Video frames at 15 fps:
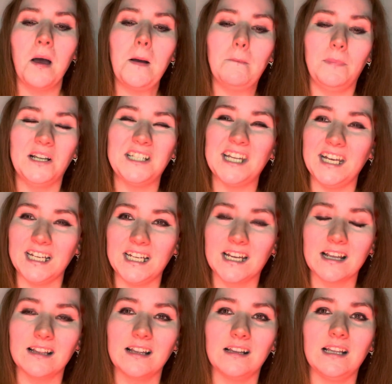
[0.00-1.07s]

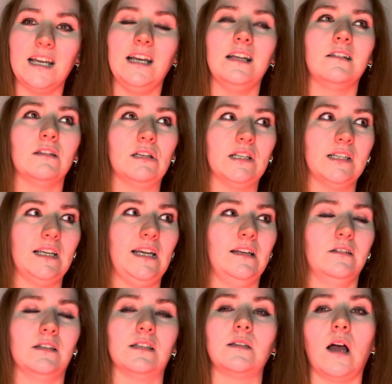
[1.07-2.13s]
particularly the
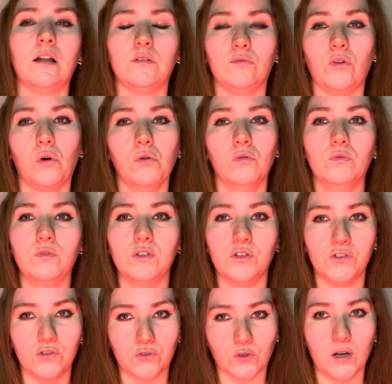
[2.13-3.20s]
scenes that involved
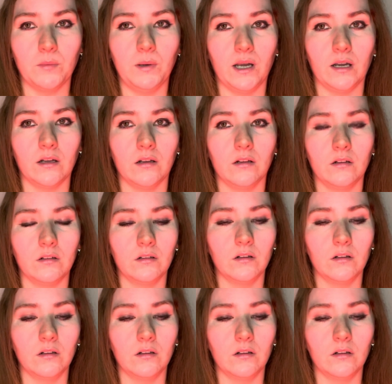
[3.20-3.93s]
stripping